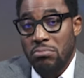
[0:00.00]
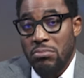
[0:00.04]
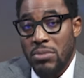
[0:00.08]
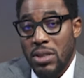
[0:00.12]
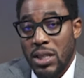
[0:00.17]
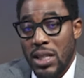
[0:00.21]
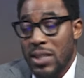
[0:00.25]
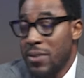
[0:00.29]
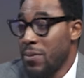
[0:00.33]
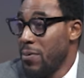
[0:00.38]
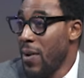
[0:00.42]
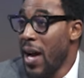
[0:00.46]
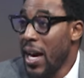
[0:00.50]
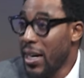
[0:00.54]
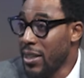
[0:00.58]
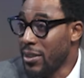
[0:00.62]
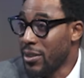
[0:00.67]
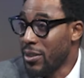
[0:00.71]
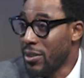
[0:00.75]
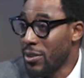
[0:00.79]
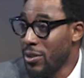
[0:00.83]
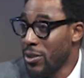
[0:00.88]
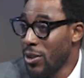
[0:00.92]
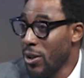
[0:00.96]
it's
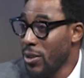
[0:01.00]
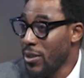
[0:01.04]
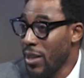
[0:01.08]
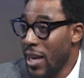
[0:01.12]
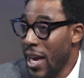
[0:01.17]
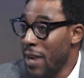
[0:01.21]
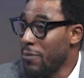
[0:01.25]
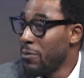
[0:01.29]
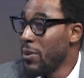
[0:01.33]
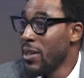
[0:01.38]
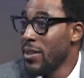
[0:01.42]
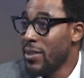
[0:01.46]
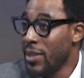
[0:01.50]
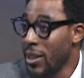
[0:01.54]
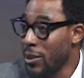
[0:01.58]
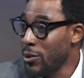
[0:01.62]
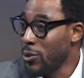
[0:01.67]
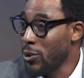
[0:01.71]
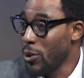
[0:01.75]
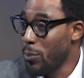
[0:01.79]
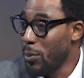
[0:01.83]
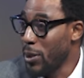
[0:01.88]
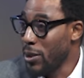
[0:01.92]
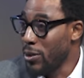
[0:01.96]
fine. Not everything
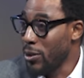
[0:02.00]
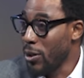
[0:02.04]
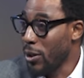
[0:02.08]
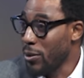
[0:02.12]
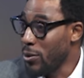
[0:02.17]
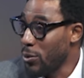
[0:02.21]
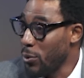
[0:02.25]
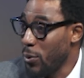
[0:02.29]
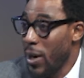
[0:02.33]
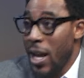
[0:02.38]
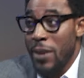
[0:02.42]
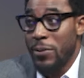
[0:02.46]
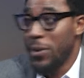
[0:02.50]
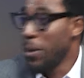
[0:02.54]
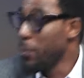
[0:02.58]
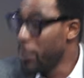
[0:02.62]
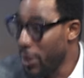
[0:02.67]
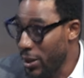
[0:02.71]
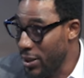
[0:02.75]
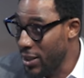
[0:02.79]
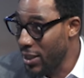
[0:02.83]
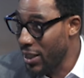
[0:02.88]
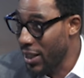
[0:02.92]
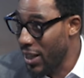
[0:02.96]
should be taught to
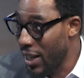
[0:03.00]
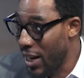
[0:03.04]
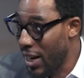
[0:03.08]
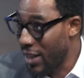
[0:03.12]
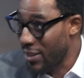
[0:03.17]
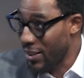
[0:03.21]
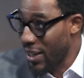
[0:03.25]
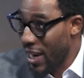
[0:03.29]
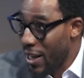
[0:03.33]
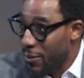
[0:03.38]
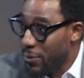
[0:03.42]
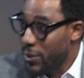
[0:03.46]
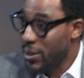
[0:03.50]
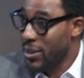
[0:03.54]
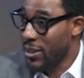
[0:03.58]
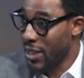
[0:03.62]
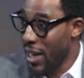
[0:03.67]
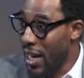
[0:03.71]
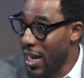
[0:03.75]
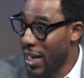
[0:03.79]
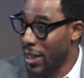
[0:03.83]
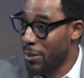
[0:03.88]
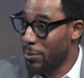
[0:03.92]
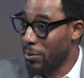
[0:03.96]
everybody at every
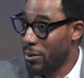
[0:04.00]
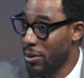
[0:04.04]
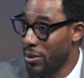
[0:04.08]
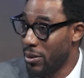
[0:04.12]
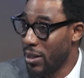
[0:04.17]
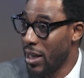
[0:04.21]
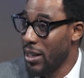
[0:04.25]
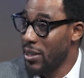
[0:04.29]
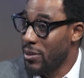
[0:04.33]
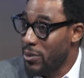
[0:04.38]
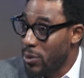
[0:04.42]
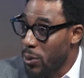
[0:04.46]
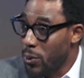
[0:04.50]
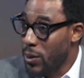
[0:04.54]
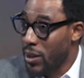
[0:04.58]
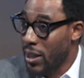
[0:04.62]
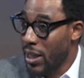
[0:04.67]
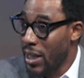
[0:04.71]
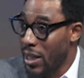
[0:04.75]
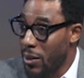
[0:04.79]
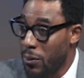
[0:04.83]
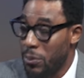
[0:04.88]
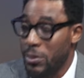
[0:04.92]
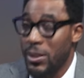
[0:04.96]
time. Sure. It's
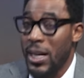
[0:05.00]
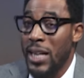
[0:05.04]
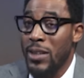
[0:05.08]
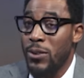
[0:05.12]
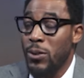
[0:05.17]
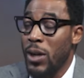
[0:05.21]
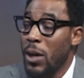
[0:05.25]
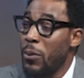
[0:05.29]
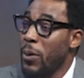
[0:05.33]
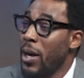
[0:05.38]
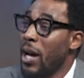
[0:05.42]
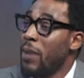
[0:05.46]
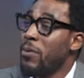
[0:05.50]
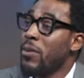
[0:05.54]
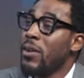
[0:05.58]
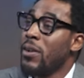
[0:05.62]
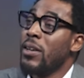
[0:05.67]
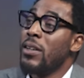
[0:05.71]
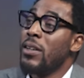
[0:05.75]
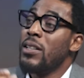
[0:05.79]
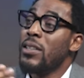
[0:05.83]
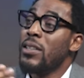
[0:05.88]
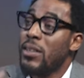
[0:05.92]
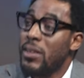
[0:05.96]
okay. That's why we have
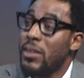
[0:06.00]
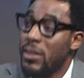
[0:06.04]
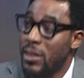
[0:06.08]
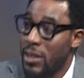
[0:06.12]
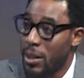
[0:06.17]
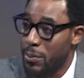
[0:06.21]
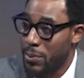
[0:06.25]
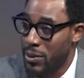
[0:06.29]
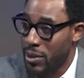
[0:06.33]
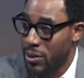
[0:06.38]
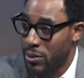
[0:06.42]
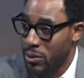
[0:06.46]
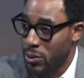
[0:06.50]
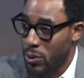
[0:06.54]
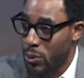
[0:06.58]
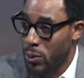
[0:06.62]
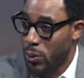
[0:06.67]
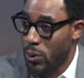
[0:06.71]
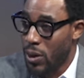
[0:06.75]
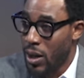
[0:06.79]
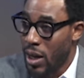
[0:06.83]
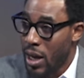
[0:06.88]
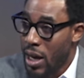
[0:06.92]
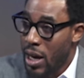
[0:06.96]
curriculums in
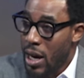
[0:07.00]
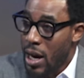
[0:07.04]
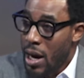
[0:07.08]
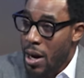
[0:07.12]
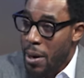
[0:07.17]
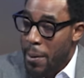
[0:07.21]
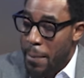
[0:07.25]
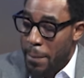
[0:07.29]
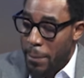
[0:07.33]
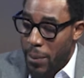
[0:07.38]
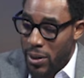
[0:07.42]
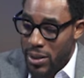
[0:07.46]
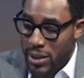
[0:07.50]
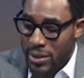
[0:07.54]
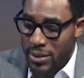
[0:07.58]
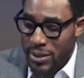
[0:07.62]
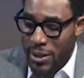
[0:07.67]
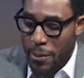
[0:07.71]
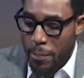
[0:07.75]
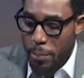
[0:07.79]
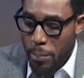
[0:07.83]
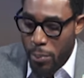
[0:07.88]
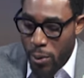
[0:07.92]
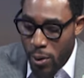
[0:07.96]
school. Yeah. But it's
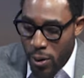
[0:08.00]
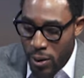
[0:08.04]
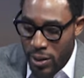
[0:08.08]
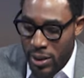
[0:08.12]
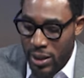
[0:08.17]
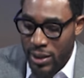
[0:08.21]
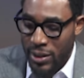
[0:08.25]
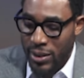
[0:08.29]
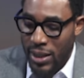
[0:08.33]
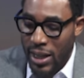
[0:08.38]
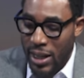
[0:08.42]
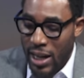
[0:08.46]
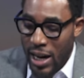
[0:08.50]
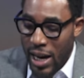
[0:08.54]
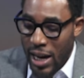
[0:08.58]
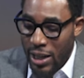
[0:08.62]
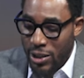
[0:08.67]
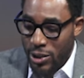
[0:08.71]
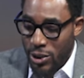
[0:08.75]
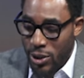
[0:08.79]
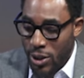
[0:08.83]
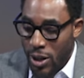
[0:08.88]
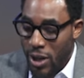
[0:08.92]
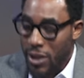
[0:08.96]
important that our
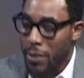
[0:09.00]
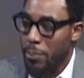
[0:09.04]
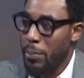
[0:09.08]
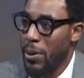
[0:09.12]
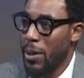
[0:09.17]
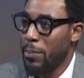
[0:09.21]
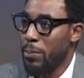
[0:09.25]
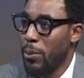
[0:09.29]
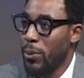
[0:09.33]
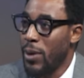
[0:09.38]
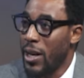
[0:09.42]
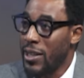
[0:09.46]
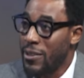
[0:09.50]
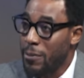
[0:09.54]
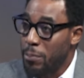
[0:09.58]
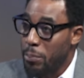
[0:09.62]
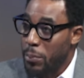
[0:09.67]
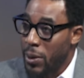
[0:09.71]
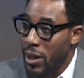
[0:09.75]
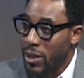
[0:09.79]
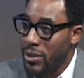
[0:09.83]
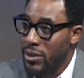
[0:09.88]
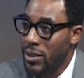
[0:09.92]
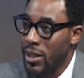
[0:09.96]
young people,
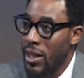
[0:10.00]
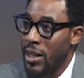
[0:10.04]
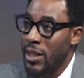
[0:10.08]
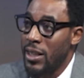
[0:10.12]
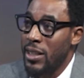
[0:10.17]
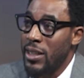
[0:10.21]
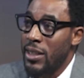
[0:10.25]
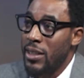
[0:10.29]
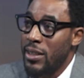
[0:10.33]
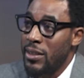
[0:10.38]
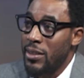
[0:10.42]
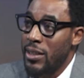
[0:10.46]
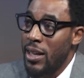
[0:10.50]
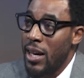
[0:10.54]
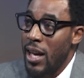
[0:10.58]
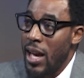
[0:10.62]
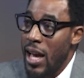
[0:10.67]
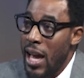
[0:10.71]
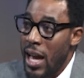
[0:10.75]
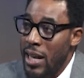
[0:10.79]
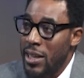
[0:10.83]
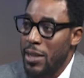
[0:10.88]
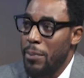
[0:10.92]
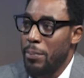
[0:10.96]
especially in the
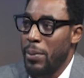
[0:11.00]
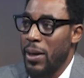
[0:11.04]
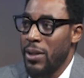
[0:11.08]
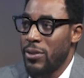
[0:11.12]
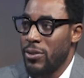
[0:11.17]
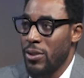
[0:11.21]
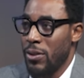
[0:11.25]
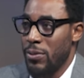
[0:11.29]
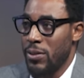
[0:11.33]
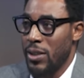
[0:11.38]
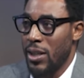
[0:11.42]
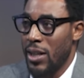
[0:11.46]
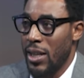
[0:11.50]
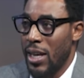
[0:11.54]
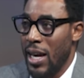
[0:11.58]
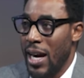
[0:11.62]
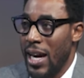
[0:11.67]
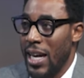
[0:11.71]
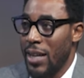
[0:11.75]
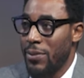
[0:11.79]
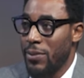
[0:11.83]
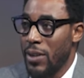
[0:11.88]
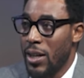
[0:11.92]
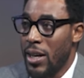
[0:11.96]
early parts of their life,